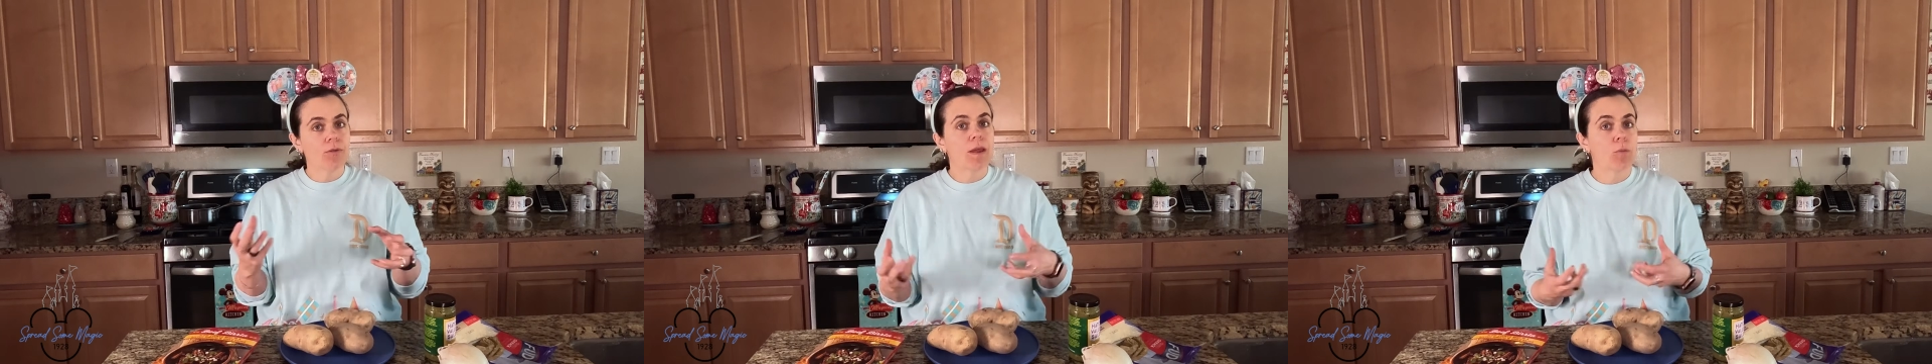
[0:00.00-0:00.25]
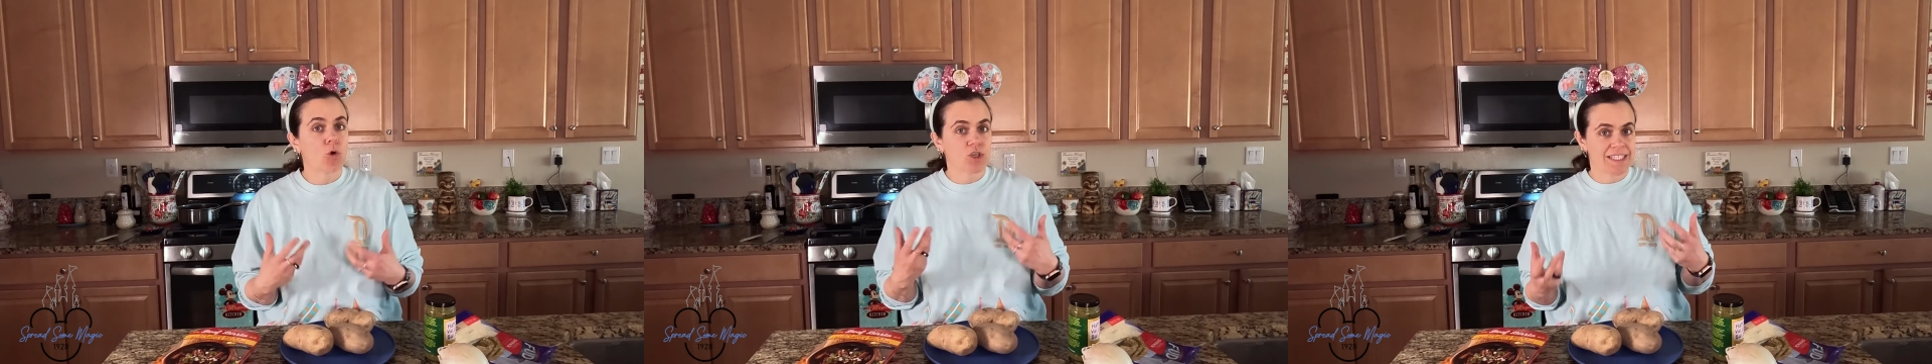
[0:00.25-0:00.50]
they
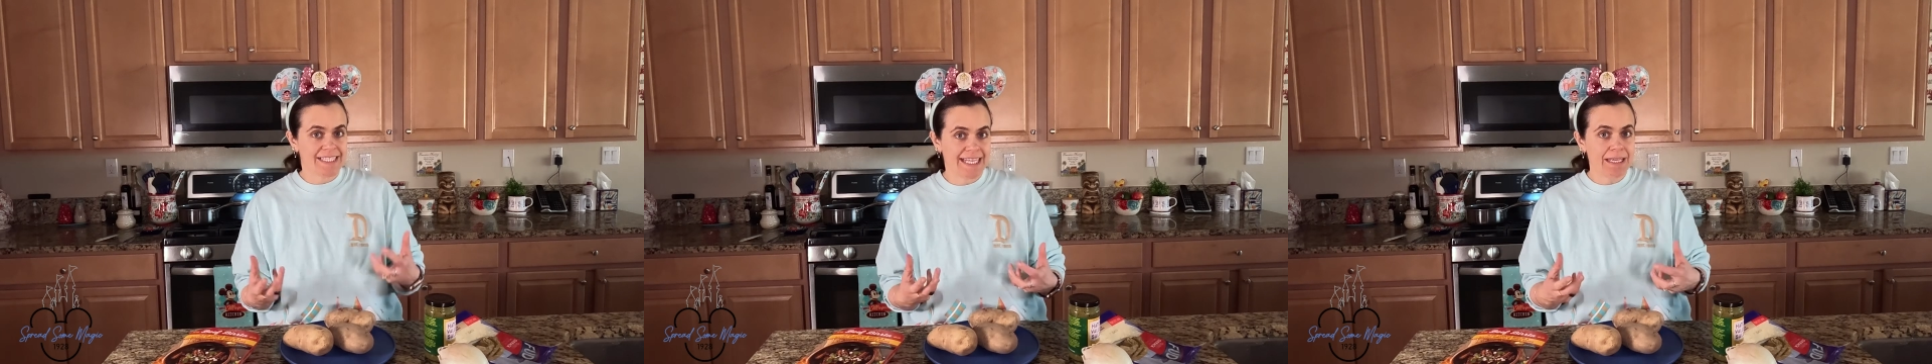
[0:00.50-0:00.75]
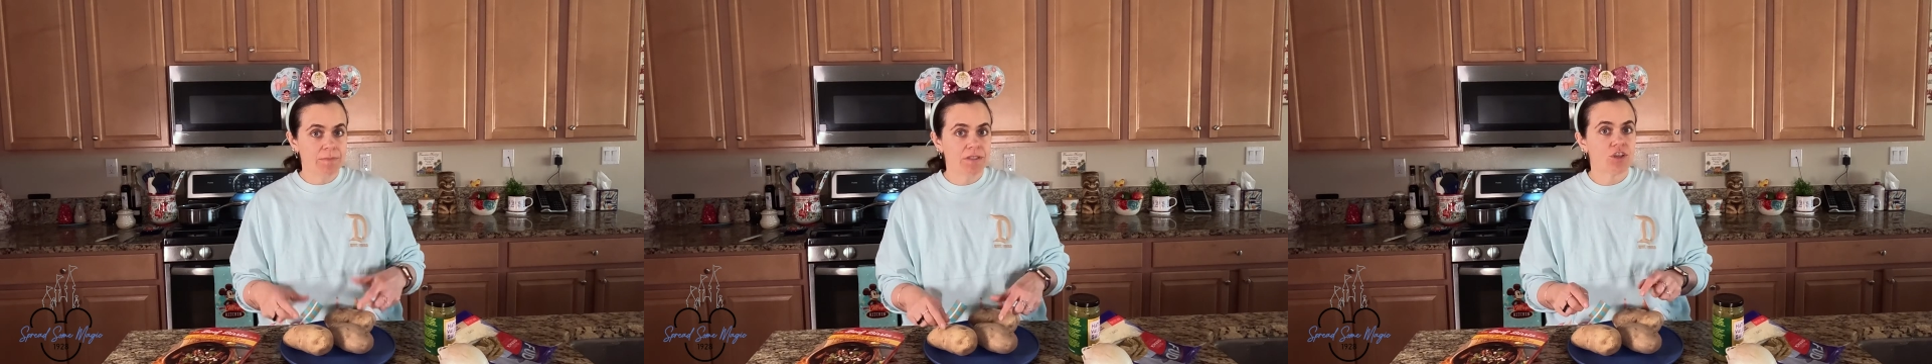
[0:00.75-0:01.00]
more
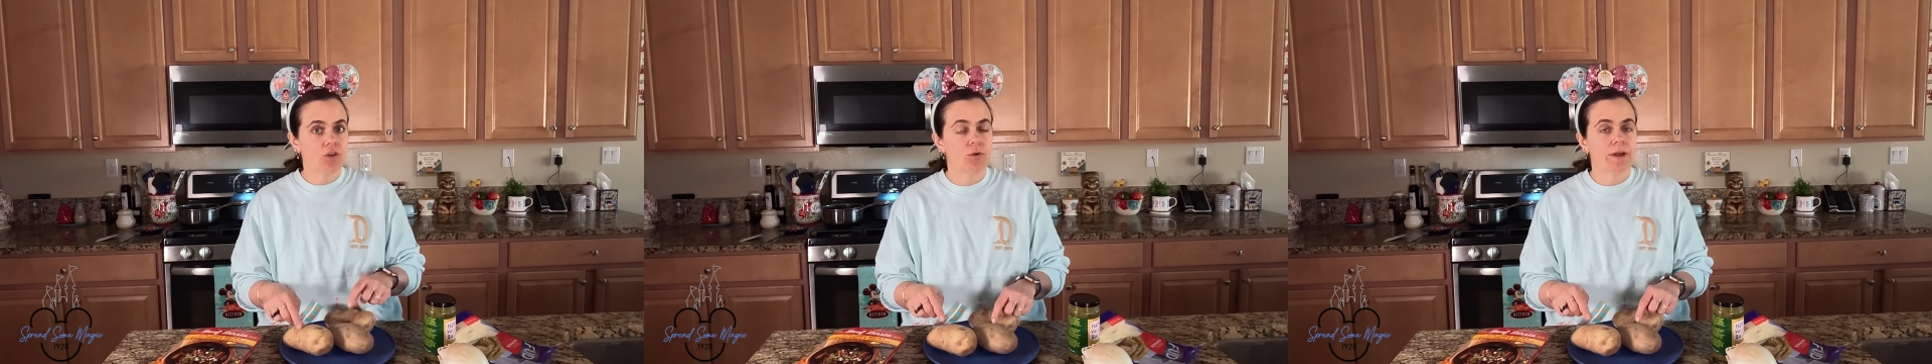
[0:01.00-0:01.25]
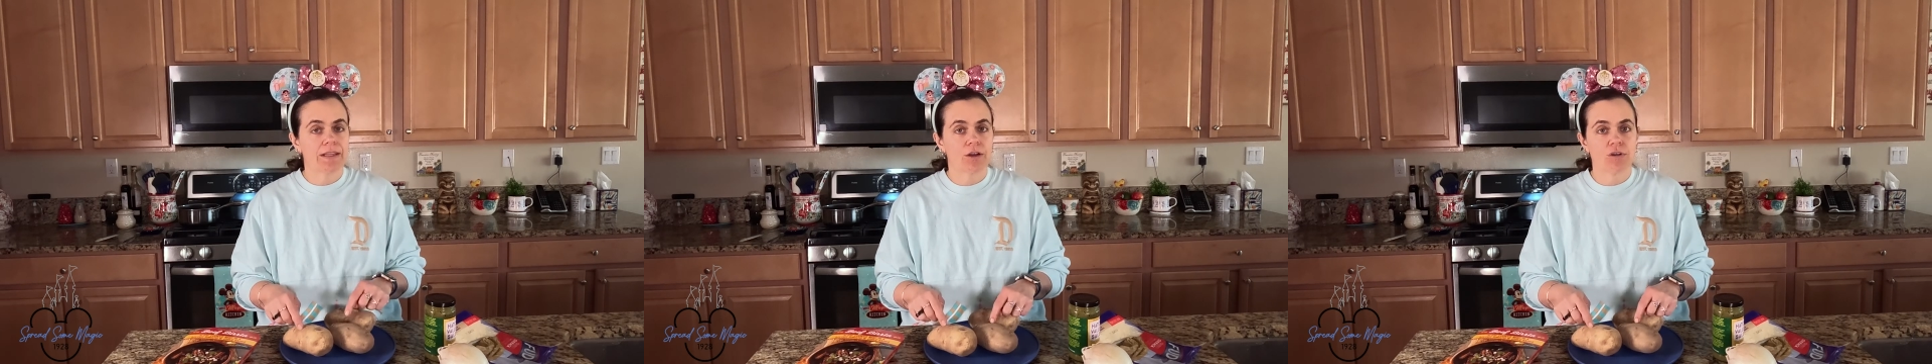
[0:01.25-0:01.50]
steam, so you
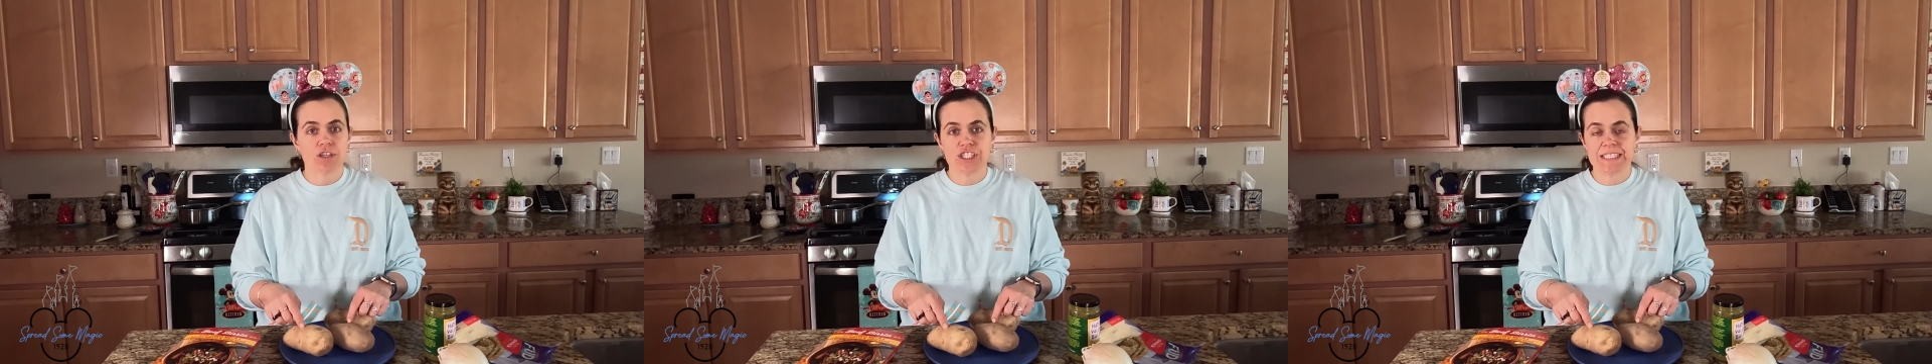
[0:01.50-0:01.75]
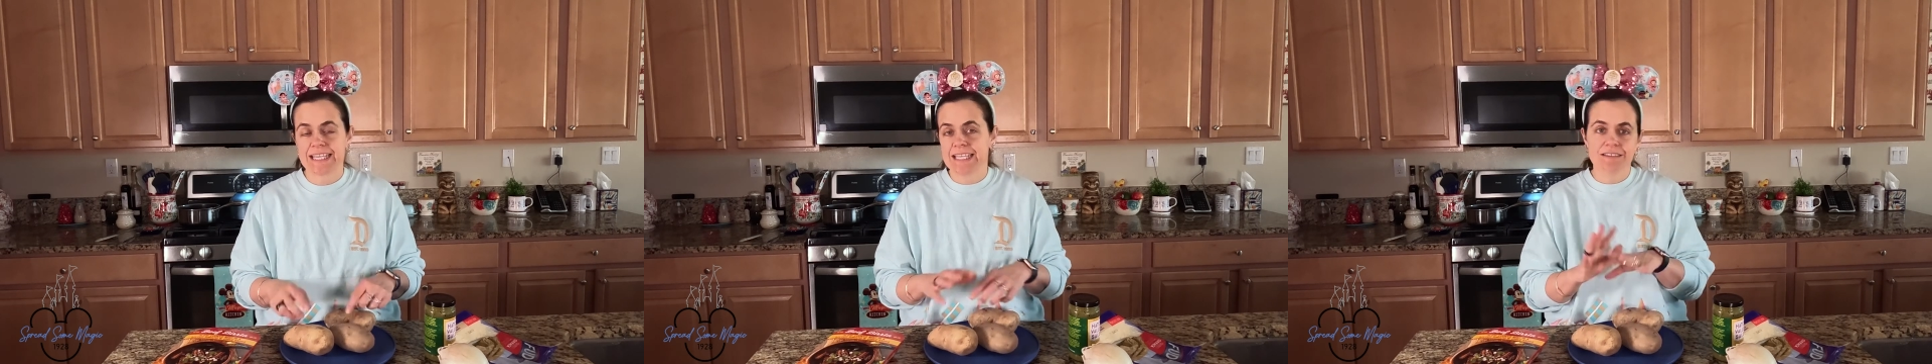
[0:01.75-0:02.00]
don't get the crunchy
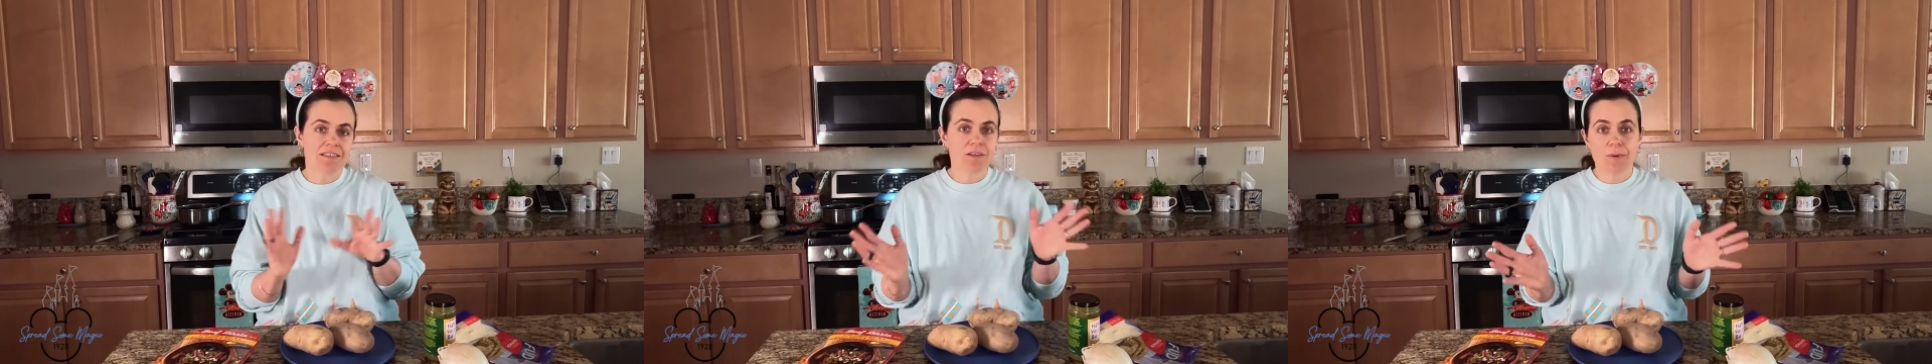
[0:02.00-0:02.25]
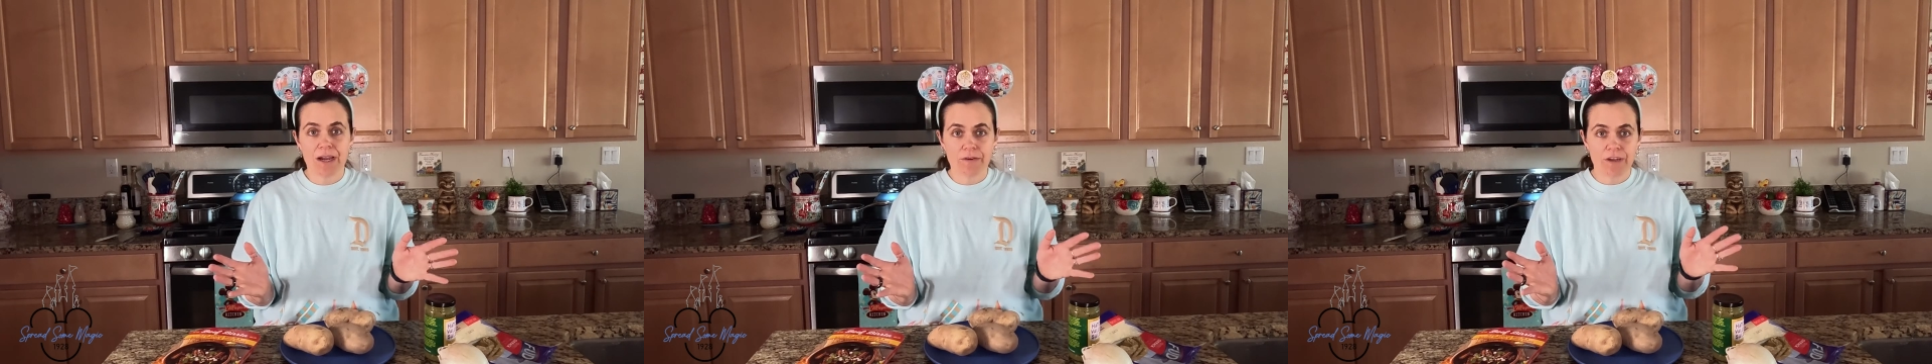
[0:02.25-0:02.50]
skin, so
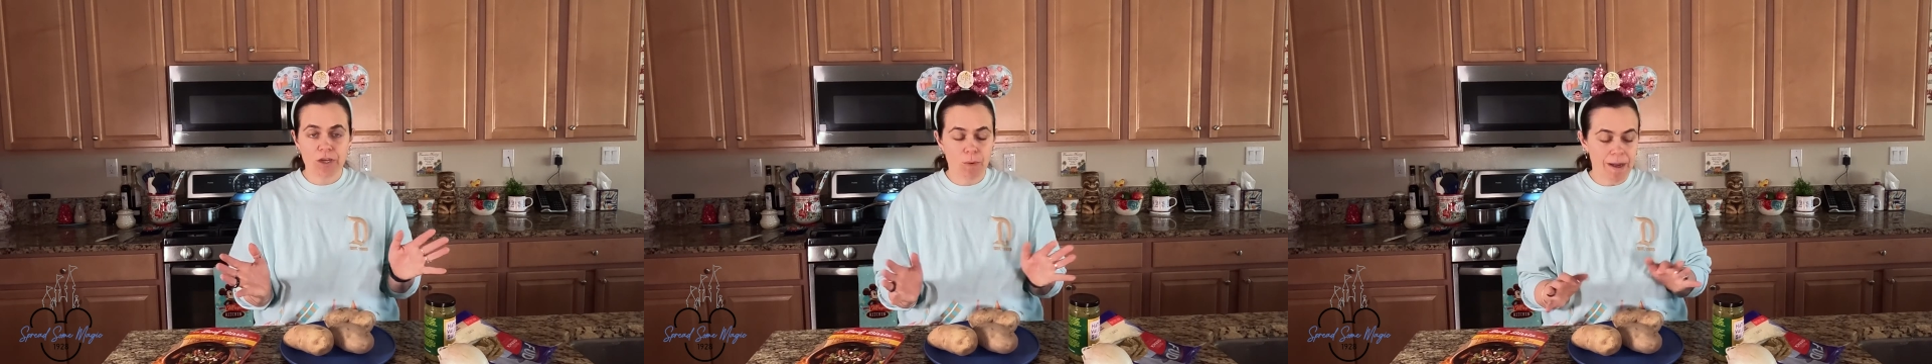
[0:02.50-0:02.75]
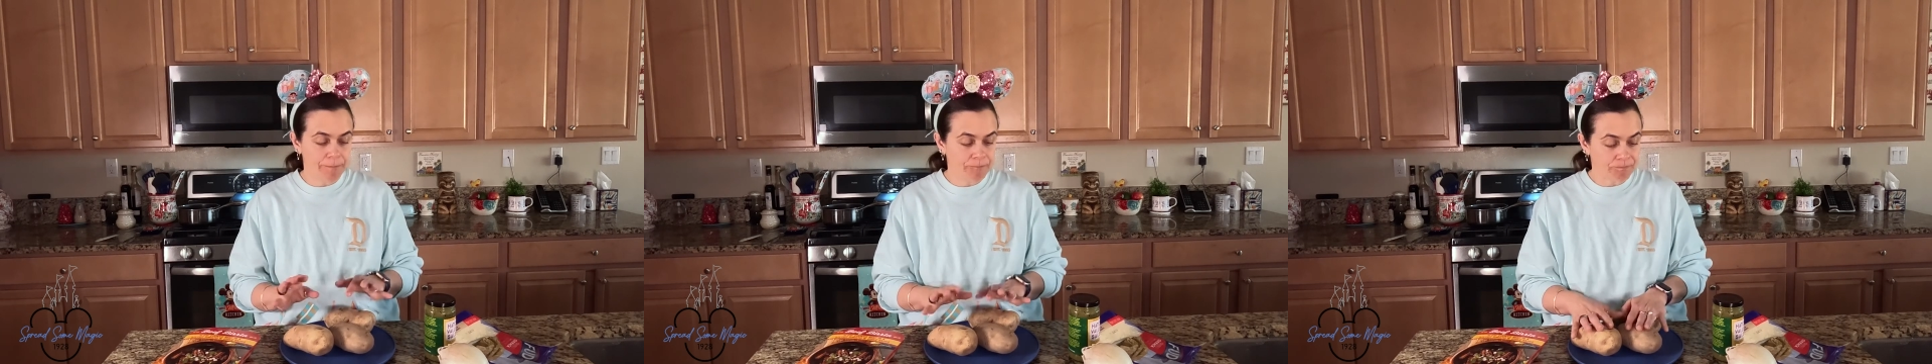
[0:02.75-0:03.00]
however you want.